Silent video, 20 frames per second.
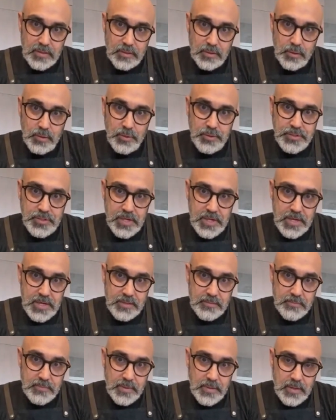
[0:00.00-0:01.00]
lose
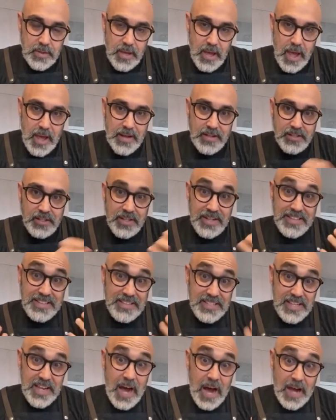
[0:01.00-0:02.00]
heat and it's gonna
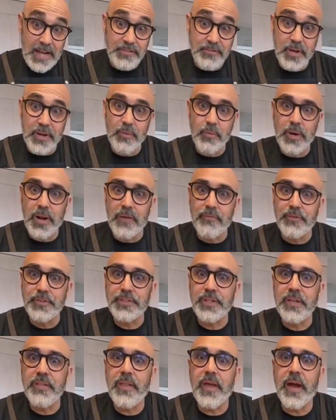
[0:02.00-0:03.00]
dehydrate whatever's
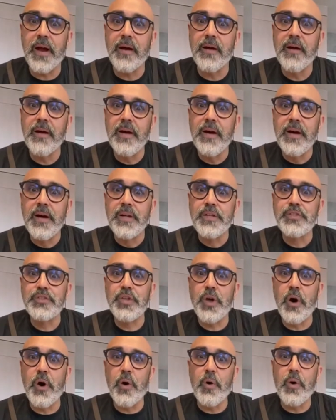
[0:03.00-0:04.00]
in there.
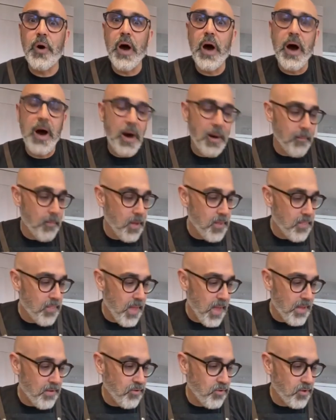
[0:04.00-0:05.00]
So
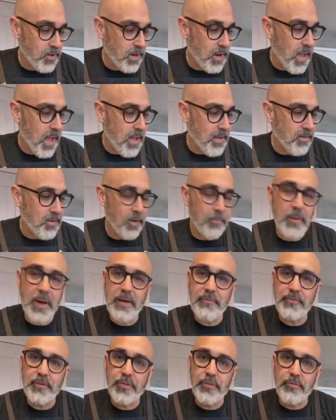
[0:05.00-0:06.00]
then you're gonna end up
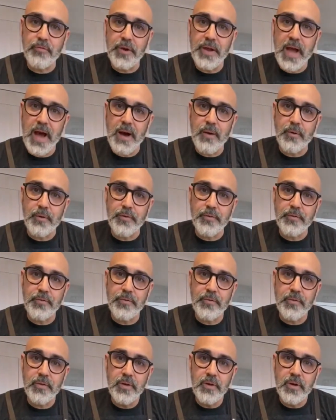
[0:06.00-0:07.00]
after 3
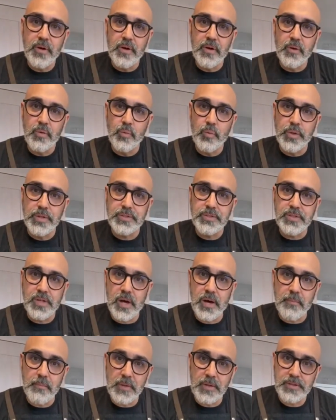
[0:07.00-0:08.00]
hours with
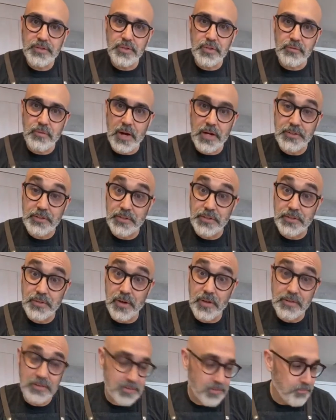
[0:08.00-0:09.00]
some Sriracha
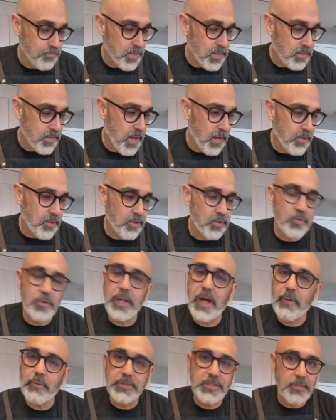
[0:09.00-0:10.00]
salt. Now you can do
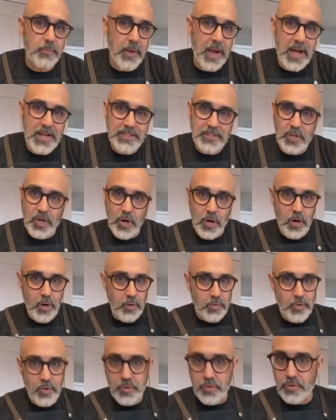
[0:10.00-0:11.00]
that with
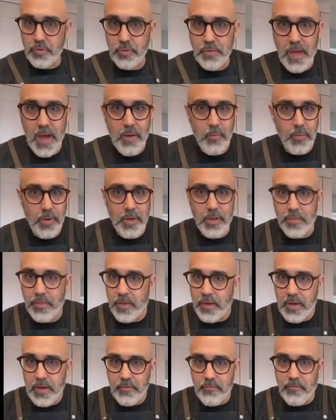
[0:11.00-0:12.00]
Tabasco, you can do that
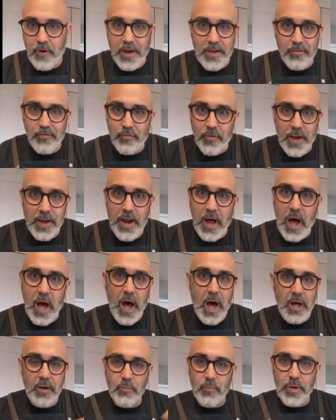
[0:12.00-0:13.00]
with Frank's Red
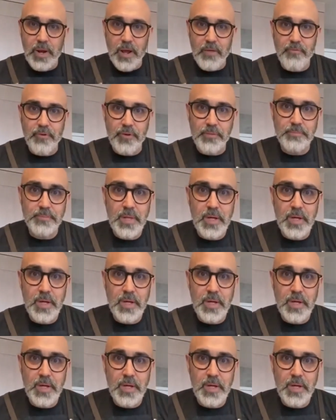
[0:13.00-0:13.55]
Hot, whatever.